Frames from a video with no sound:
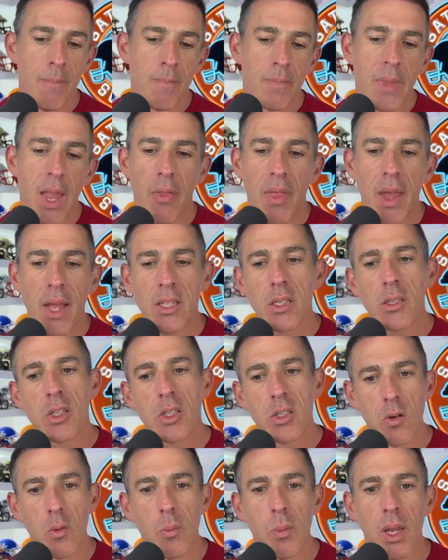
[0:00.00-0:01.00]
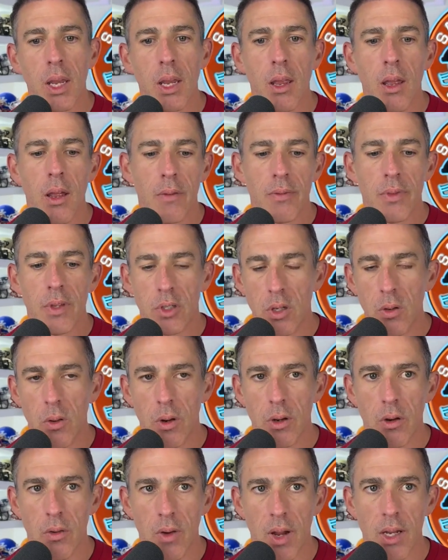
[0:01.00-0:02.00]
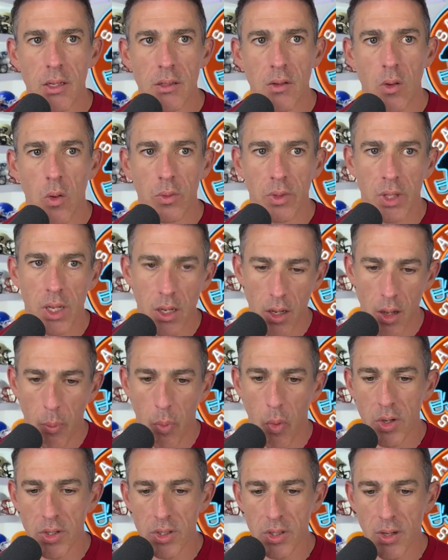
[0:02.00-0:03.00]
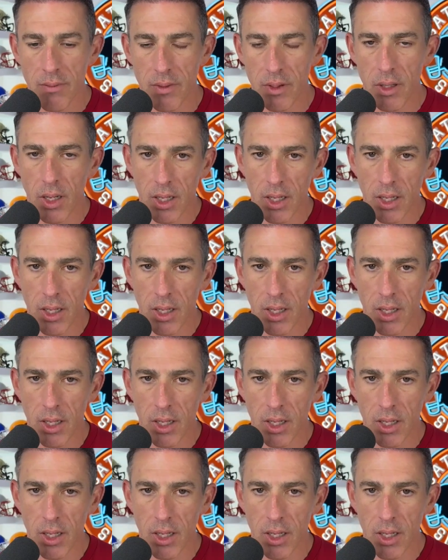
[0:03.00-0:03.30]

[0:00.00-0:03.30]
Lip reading: Now that's assuming the $200,000 is only a portion of it.